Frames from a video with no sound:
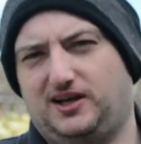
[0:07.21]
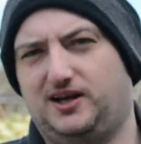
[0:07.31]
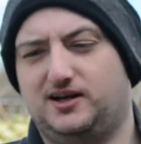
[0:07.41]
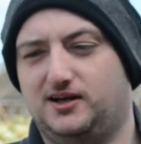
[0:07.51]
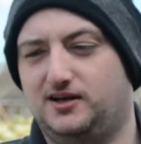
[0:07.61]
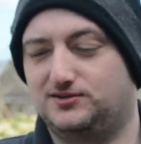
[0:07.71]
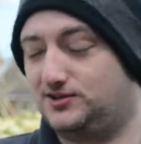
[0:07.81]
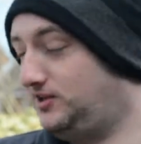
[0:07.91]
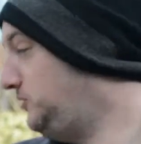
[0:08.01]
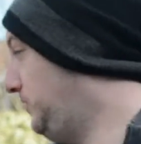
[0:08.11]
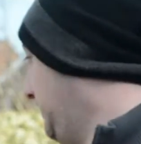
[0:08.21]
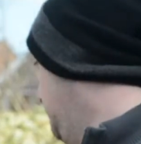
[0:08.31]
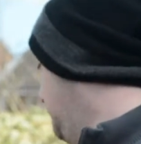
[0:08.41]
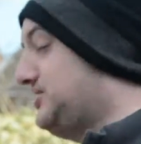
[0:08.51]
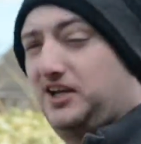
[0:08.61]
and today we're
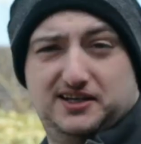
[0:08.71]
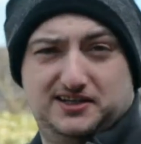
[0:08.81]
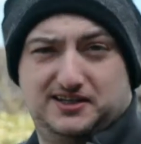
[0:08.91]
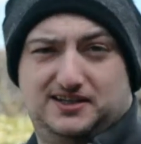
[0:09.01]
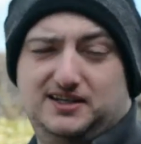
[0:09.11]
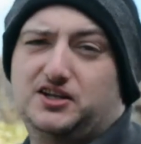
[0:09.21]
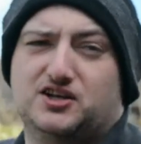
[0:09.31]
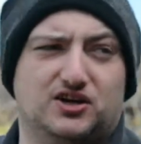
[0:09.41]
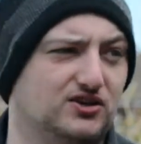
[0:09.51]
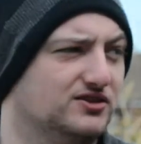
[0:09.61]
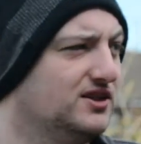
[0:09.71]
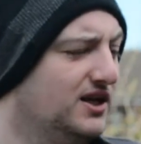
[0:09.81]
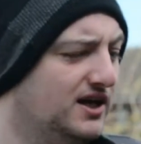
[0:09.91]
outside in the garden